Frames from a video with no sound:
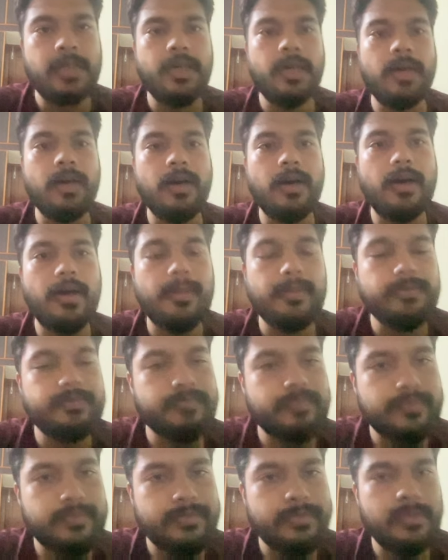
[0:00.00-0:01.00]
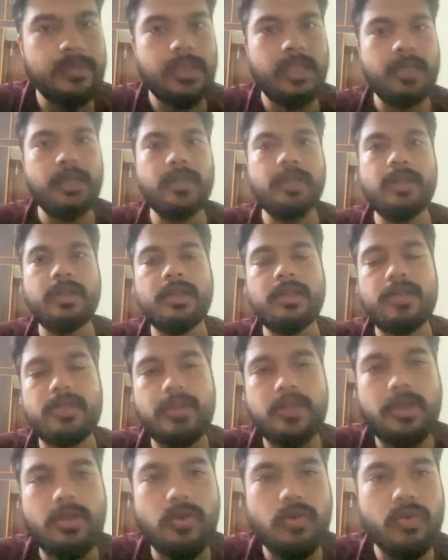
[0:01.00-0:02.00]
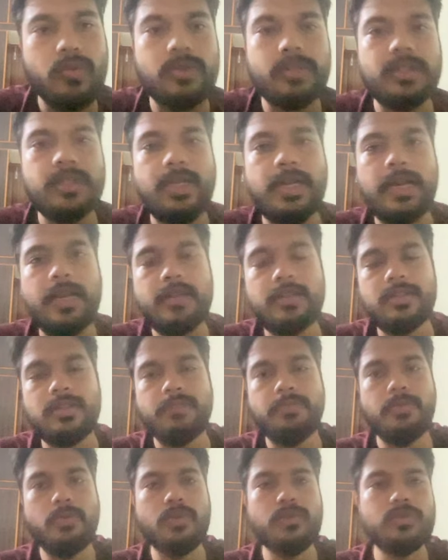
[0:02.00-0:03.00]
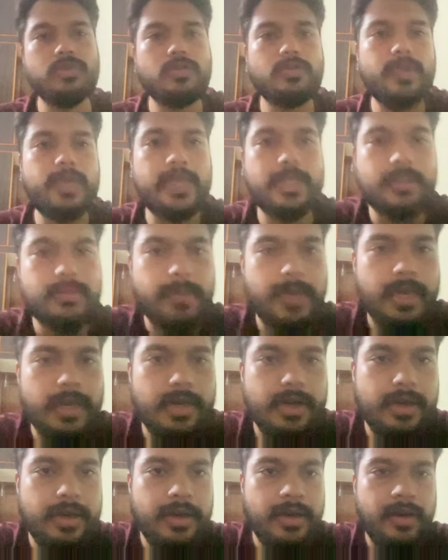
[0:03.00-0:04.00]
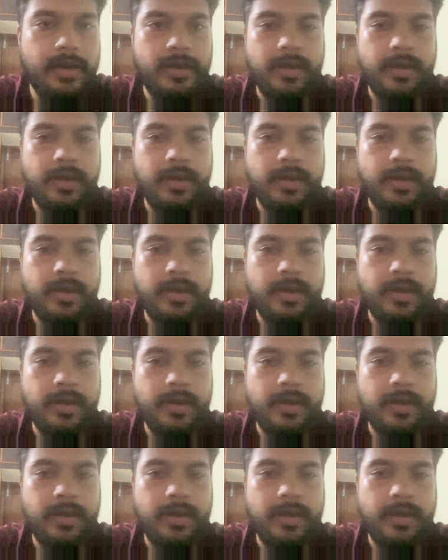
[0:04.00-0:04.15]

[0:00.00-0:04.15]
the nodes that are supposed to be expanded.